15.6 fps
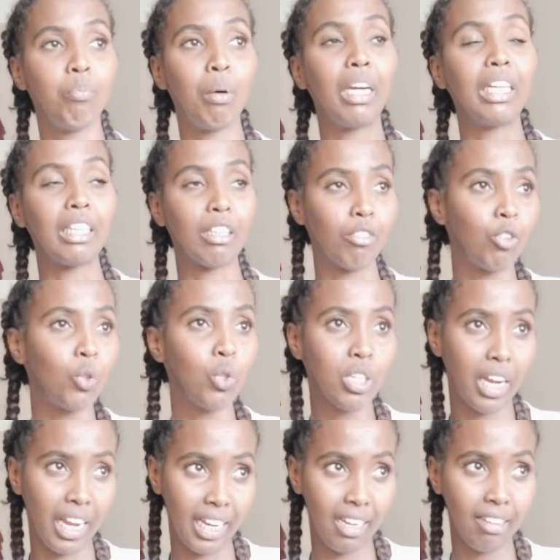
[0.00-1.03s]
but it's 4
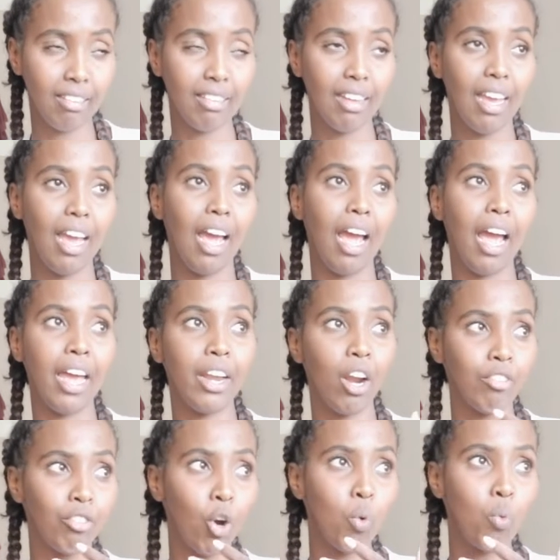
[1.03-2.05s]
days and
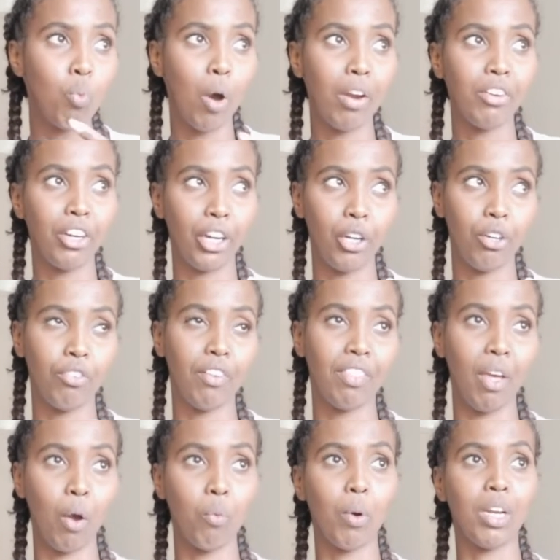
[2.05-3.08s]
I've got 1 day off,
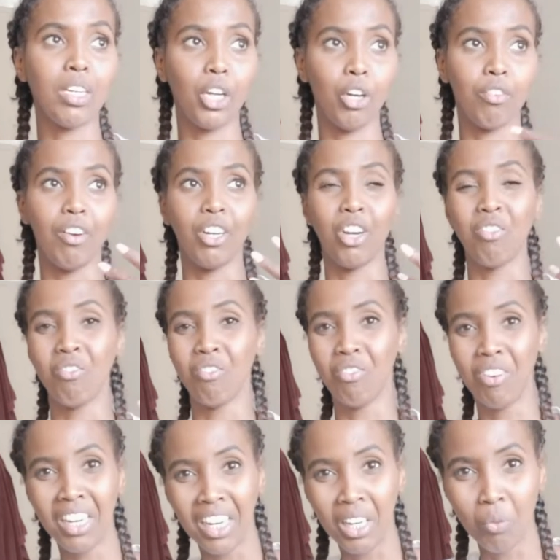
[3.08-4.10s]
and that 1 day off I don't
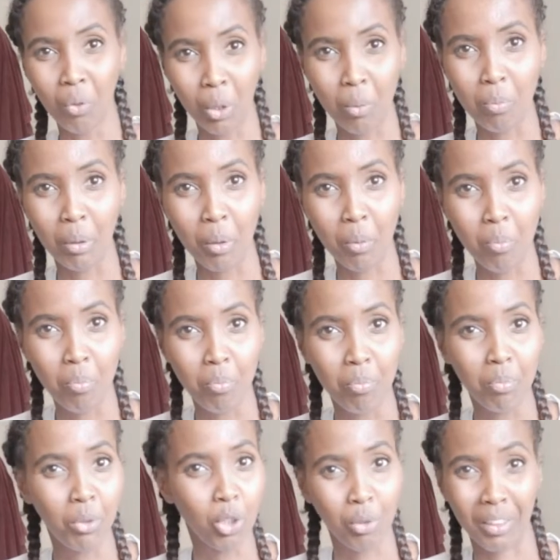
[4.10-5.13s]
really want to be
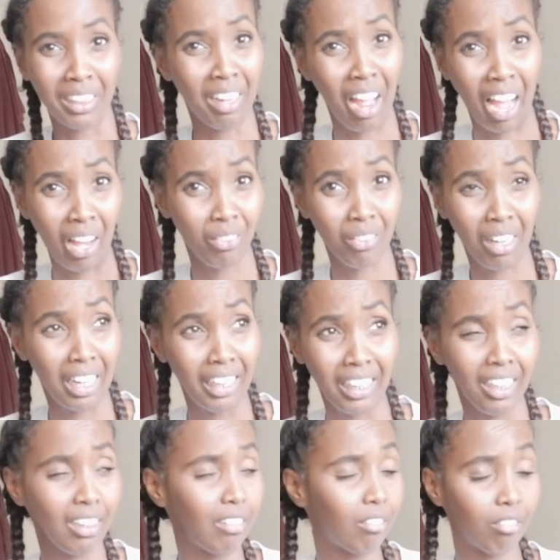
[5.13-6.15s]
doing house
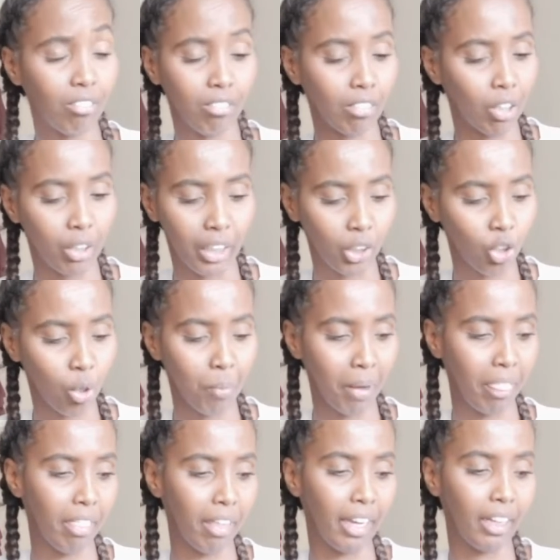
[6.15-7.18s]
cleaning. No, that's not my
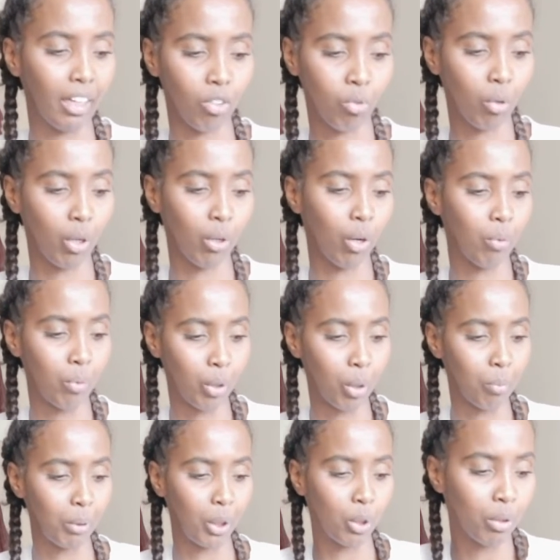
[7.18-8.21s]
thing. That's what I want
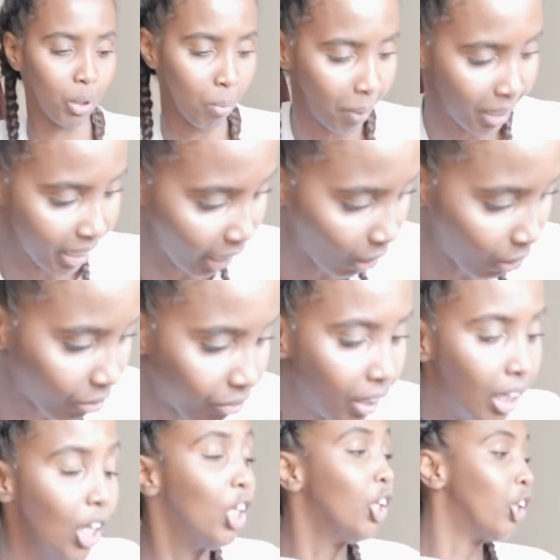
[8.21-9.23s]
to be doing on my day off.
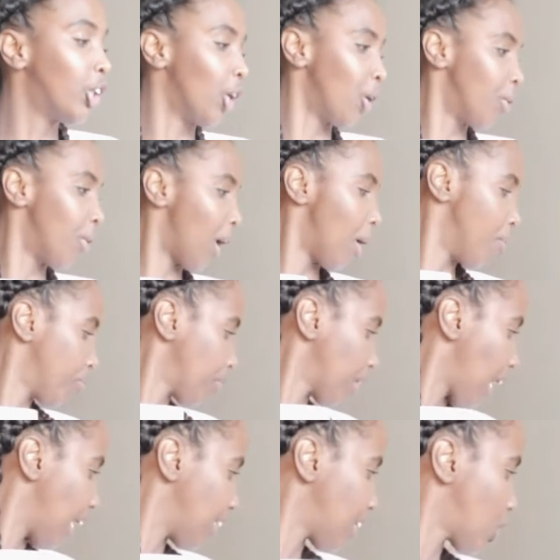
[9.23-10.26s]
So yeah,
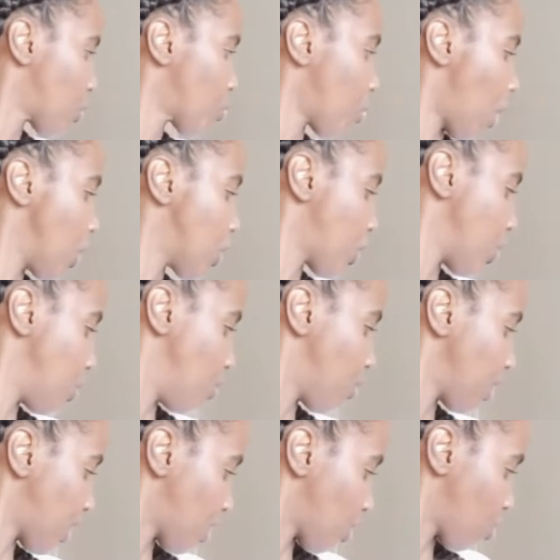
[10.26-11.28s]
this is what I do. This